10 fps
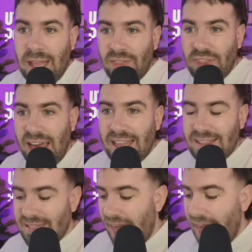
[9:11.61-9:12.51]

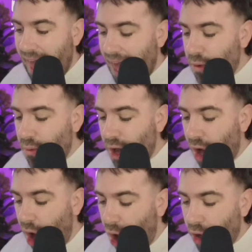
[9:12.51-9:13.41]
That's how
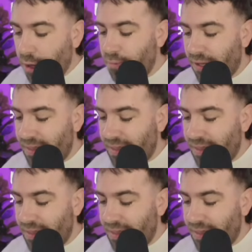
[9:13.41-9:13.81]
hybrid